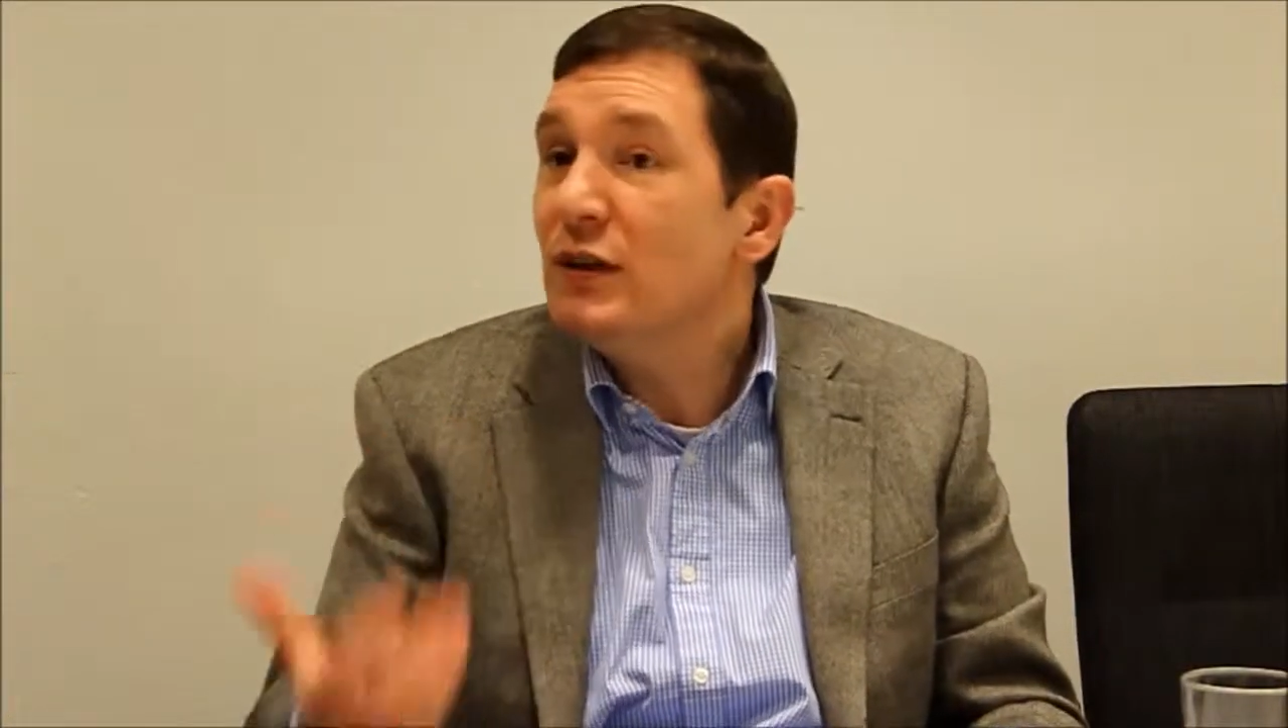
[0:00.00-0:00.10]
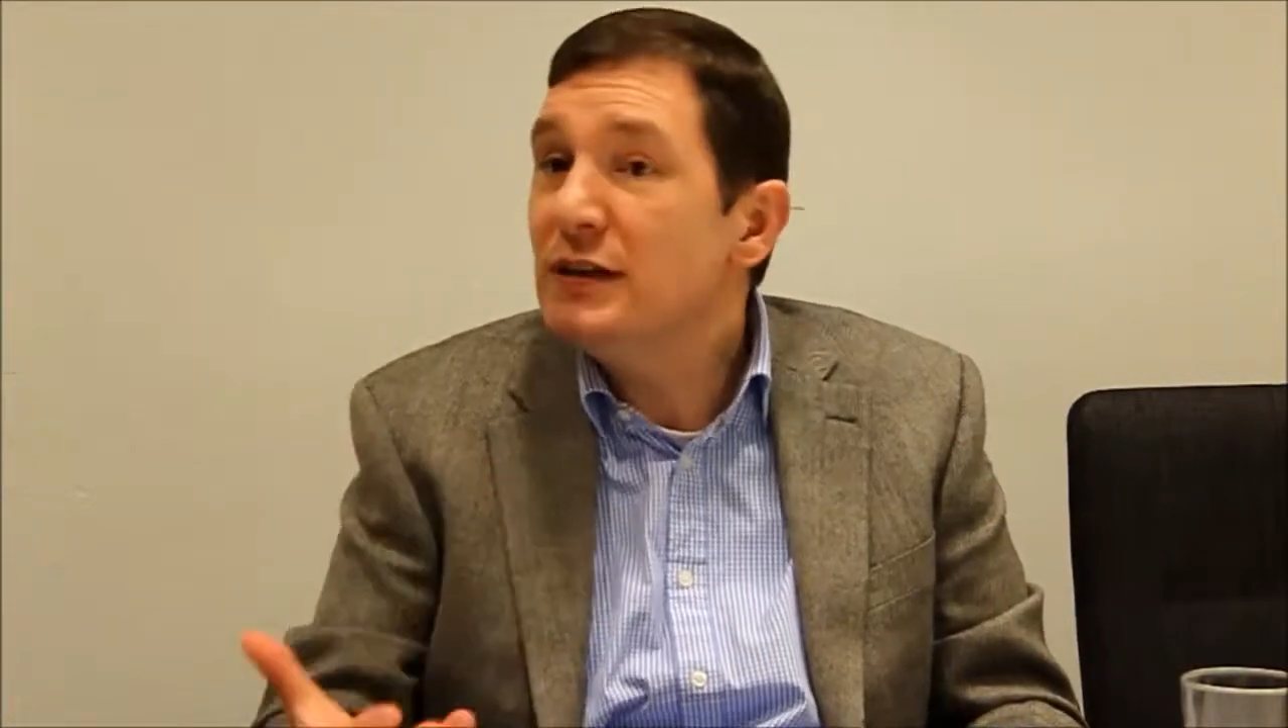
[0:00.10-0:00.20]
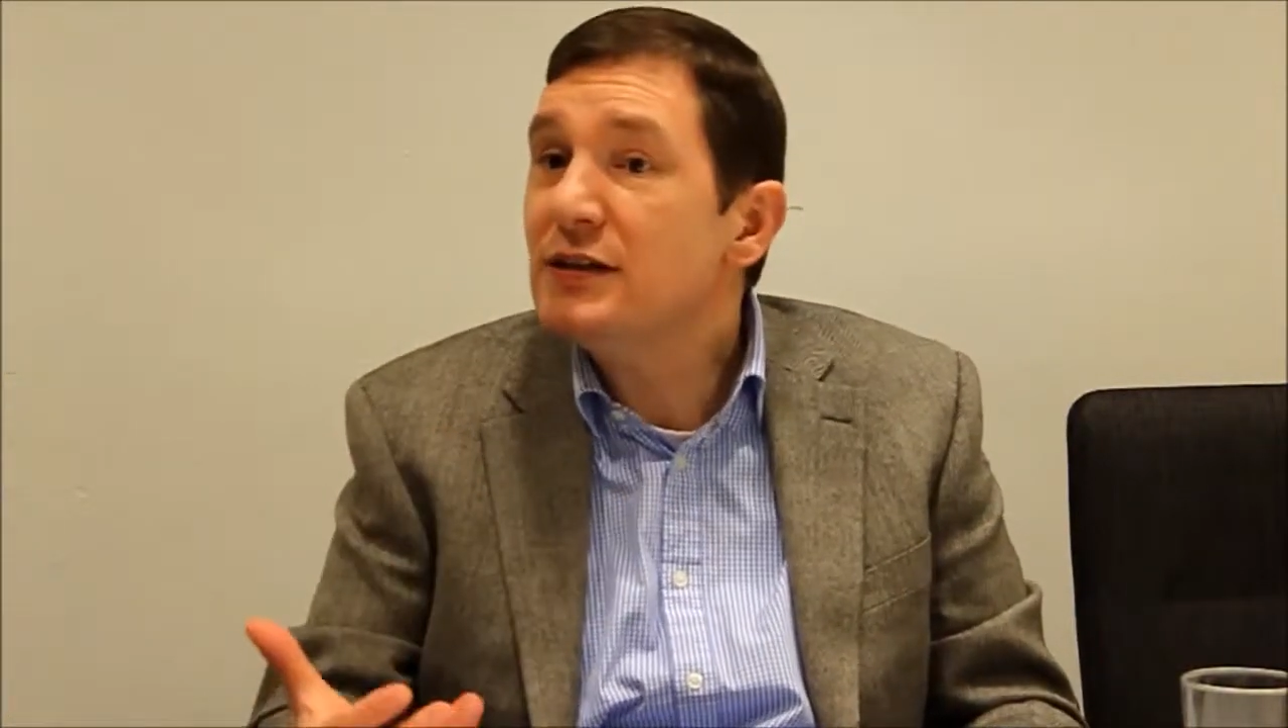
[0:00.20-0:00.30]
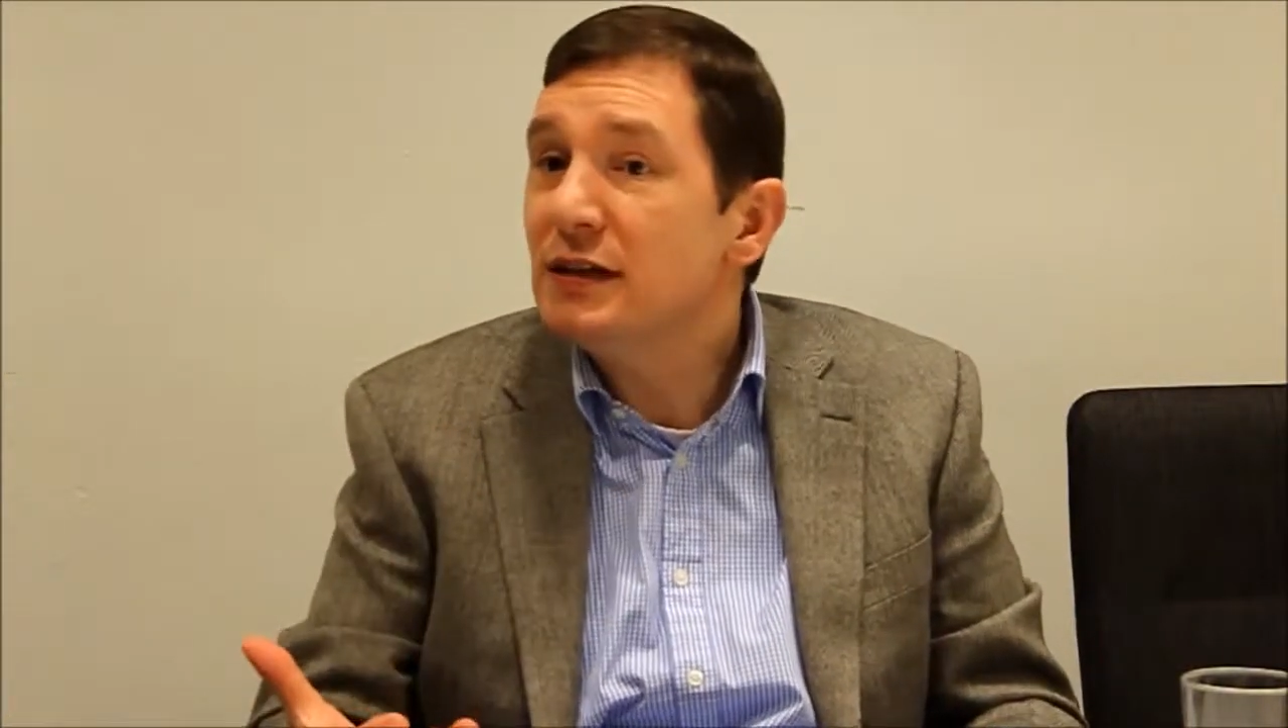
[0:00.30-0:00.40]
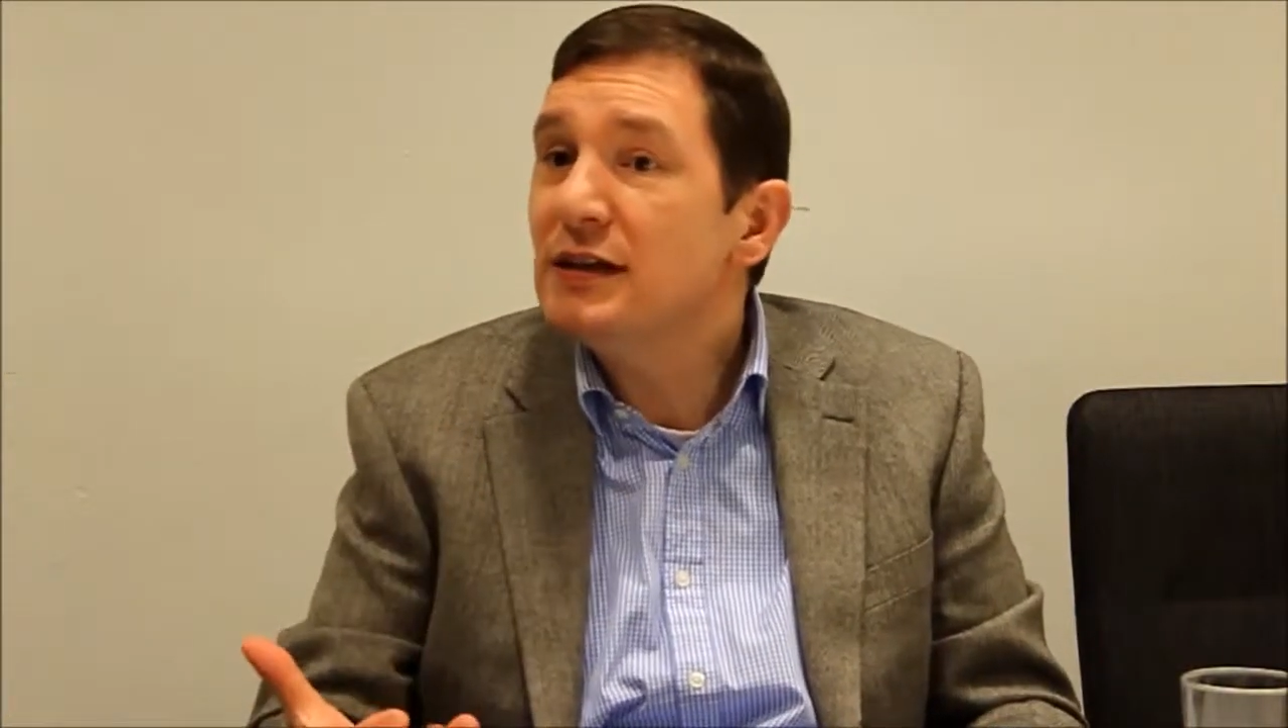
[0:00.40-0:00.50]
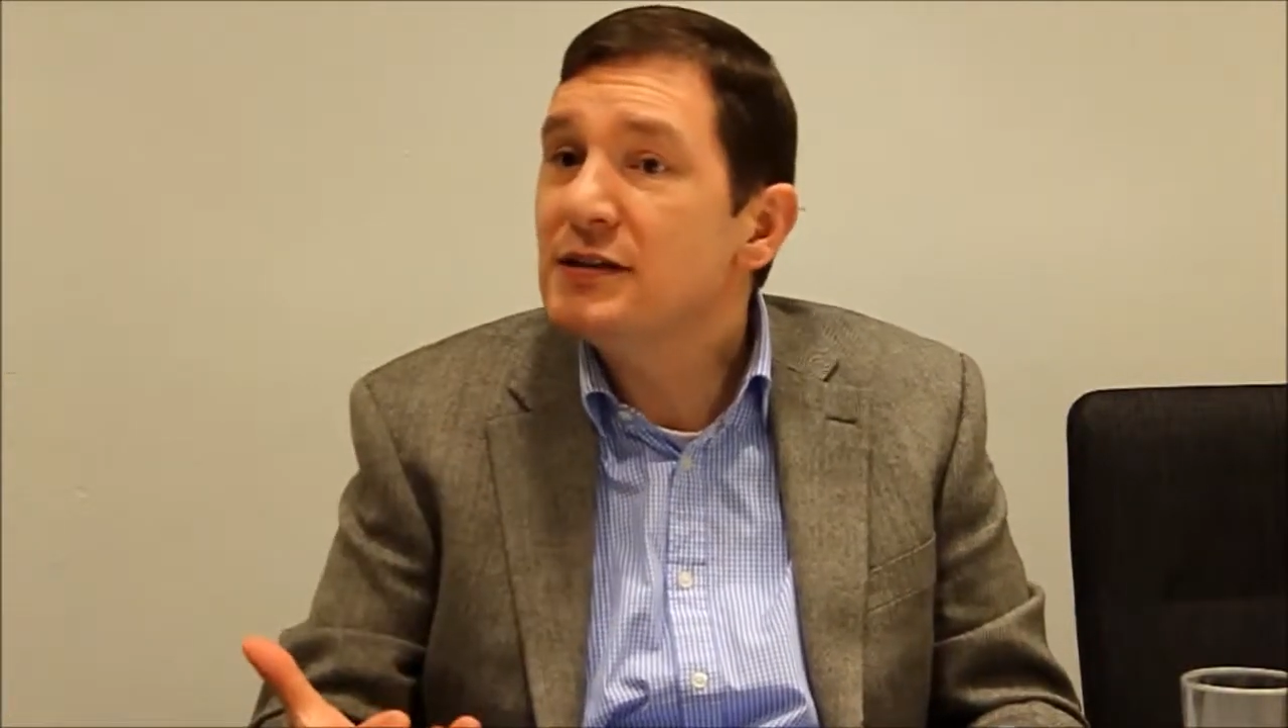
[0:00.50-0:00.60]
reason